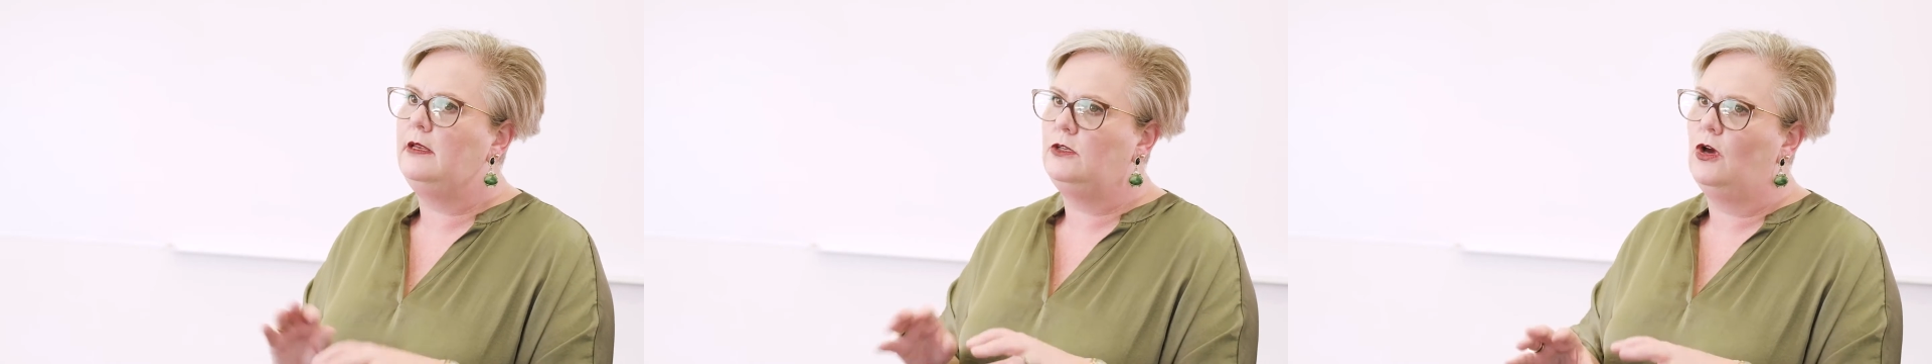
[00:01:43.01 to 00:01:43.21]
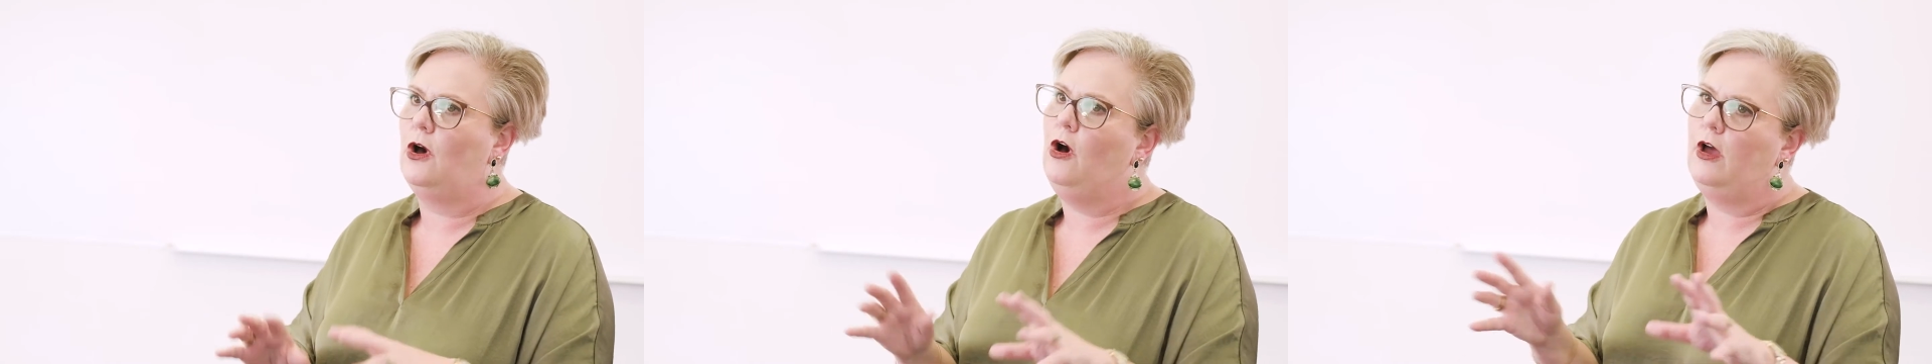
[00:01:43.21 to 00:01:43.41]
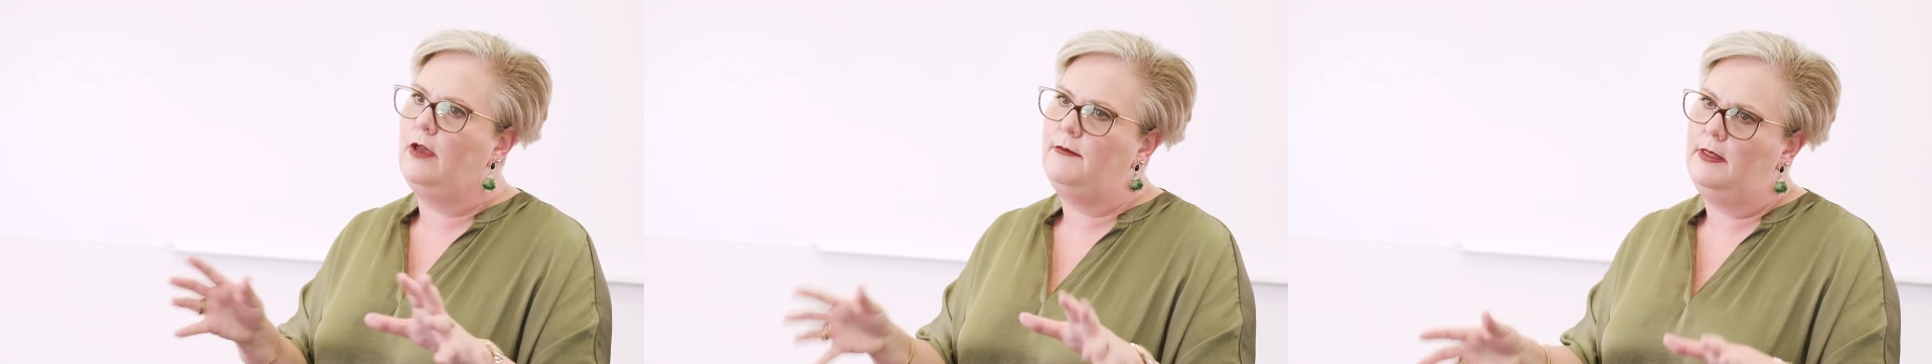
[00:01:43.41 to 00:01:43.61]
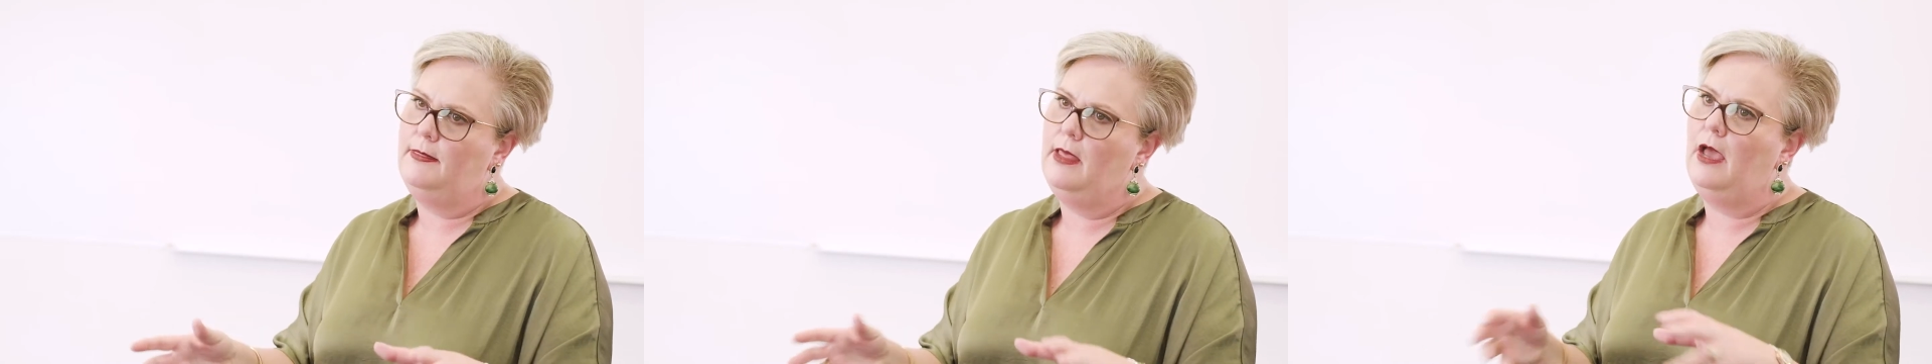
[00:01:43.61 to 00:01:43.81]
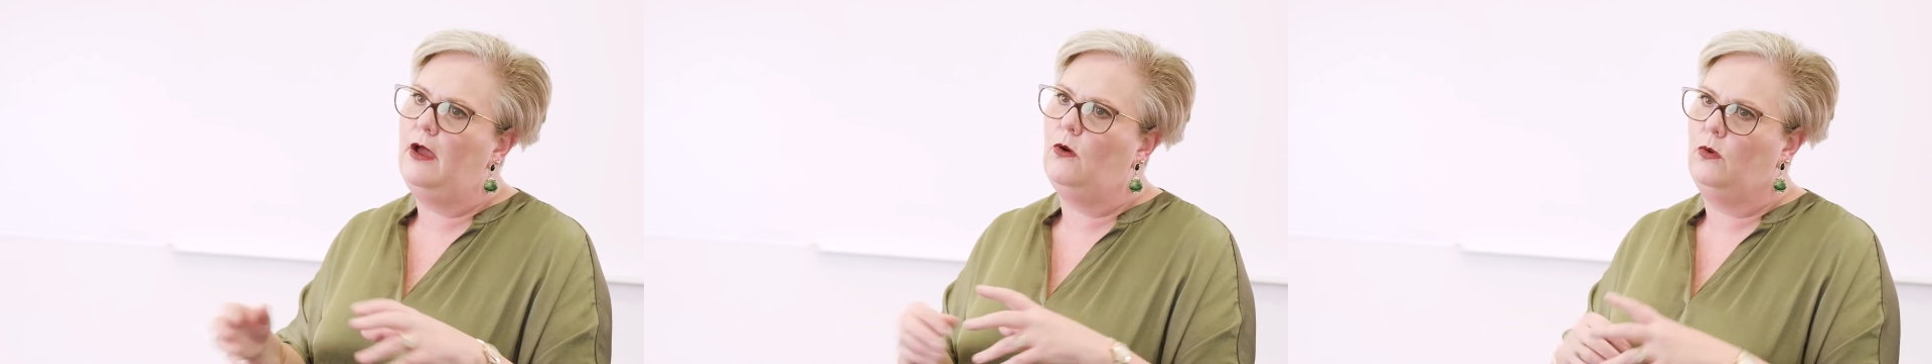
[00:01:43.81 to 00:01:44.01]
time in
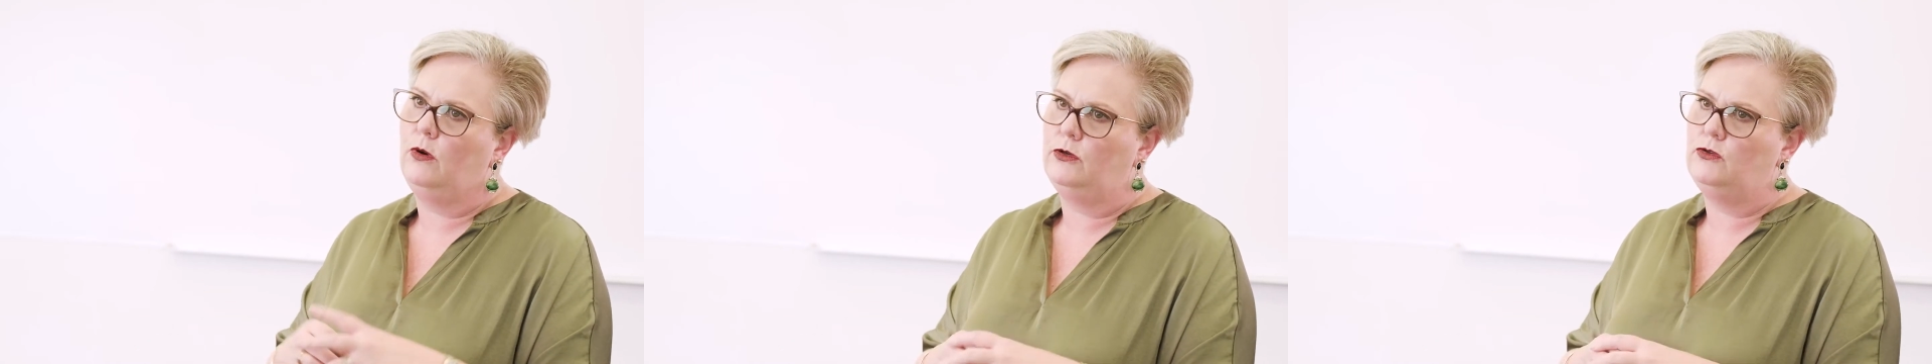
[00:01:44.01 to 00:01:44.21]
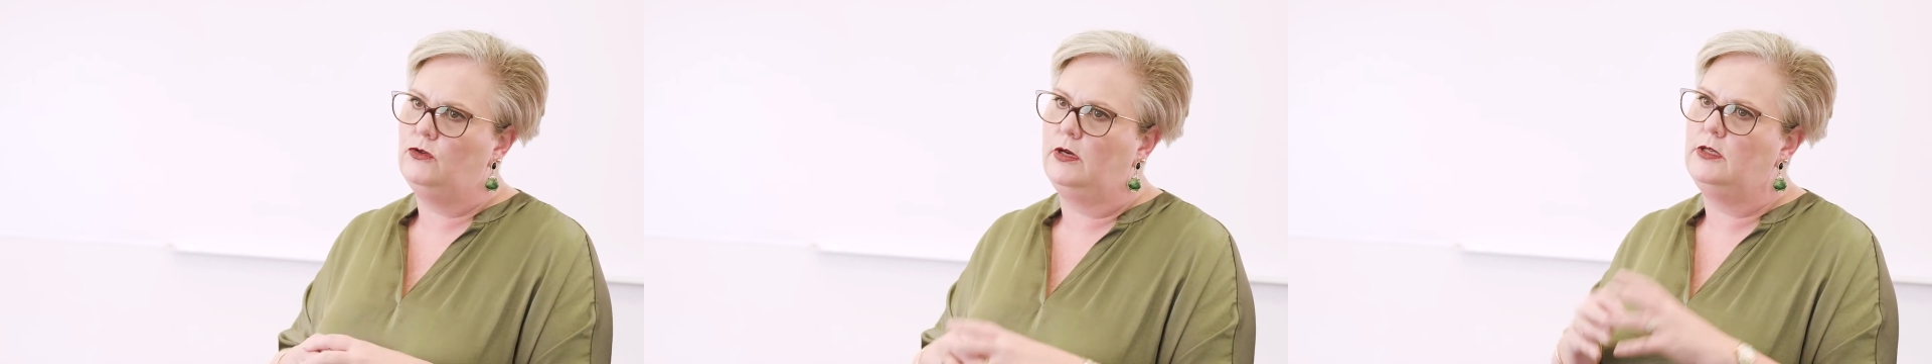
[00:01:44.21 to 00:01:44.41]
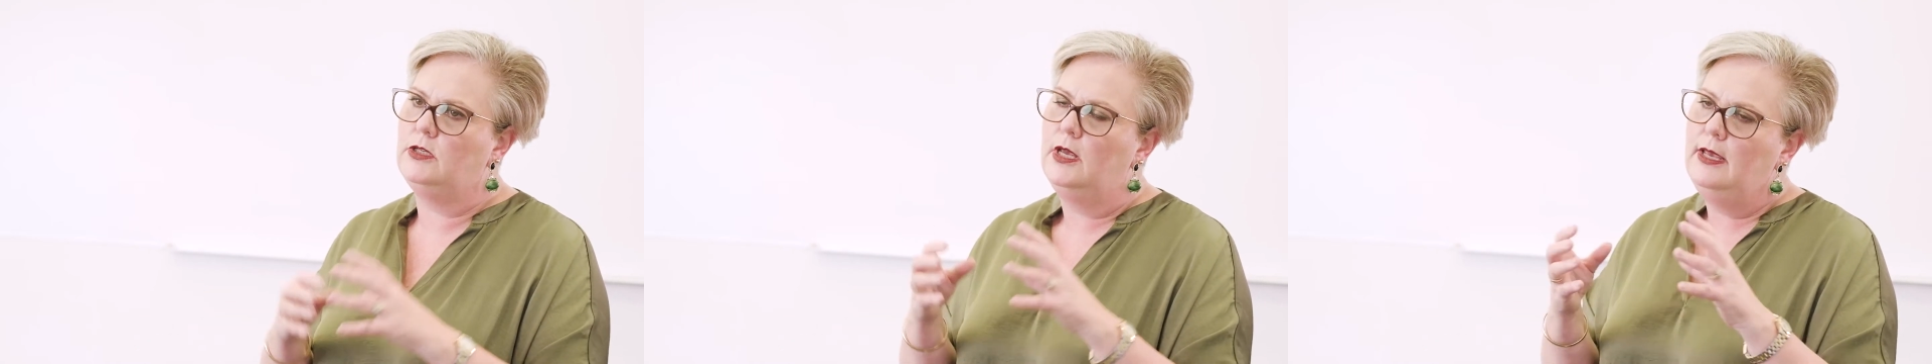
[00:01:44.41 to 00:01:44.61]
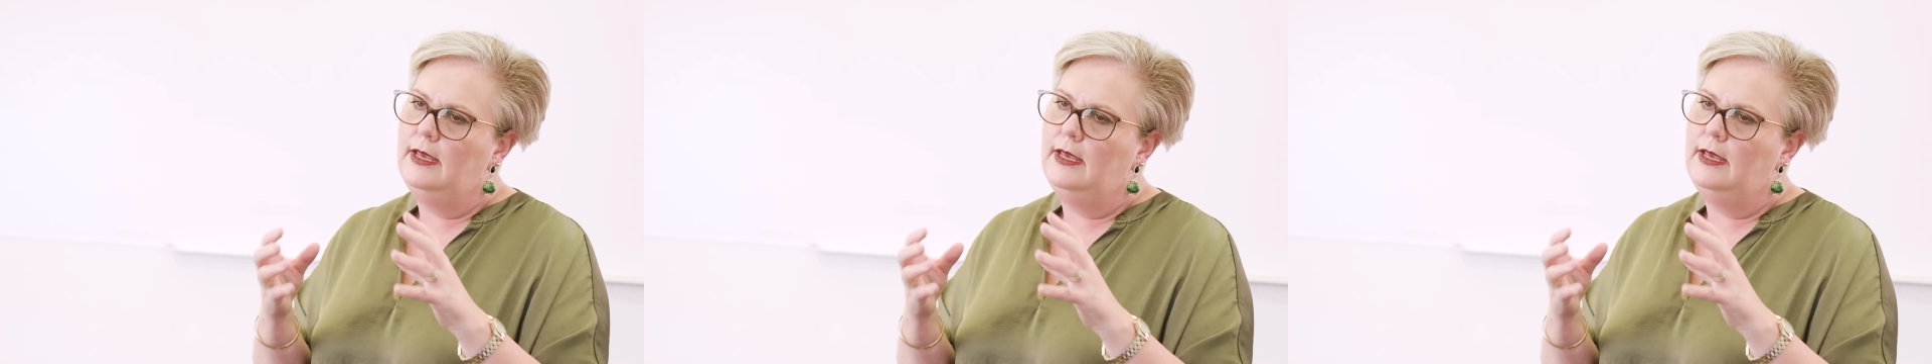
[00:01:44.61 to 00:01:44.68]
that quadrant